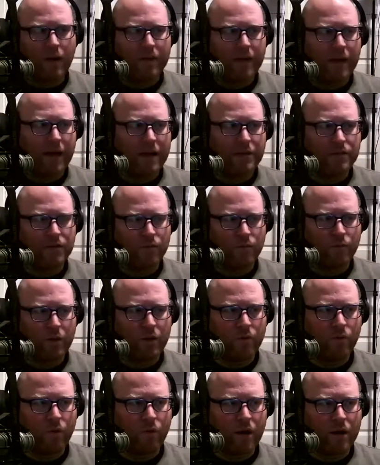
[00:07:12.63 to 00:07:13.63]
that isn't what he
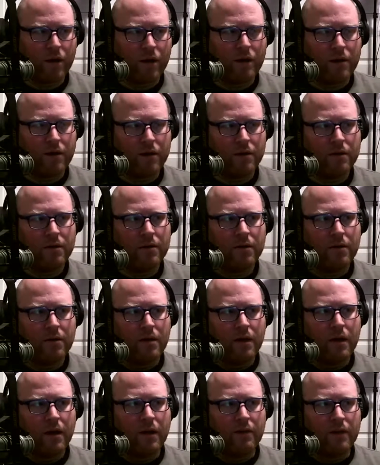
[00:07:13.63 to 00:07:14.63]
wanted.
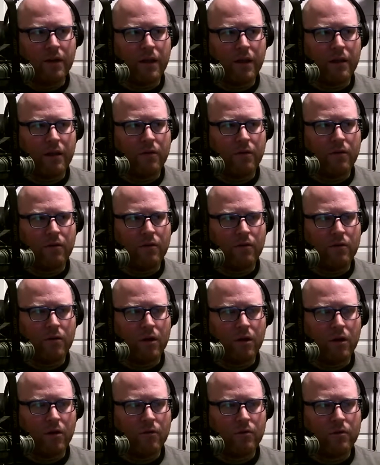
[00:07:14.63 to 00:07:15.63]
And then
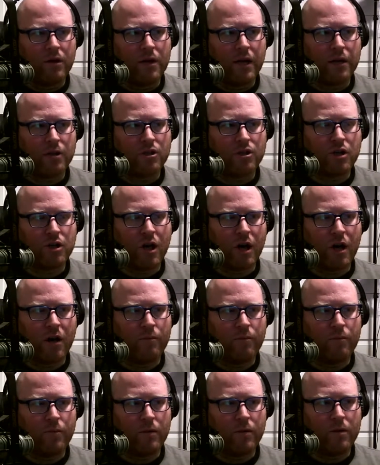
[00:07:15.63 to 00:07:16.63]
the next
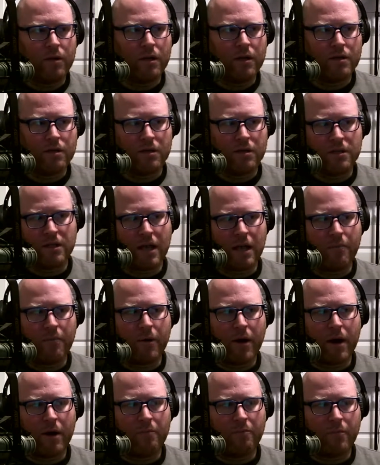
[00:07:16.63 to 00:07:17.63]
job, it's a step
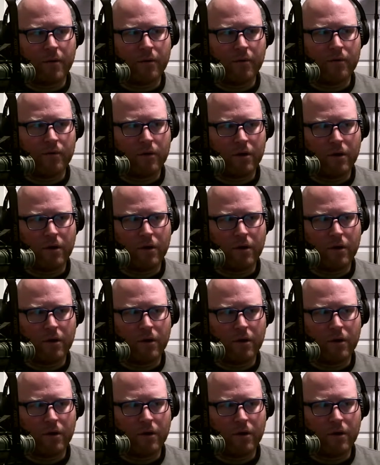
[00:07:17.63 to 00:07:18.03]
up, but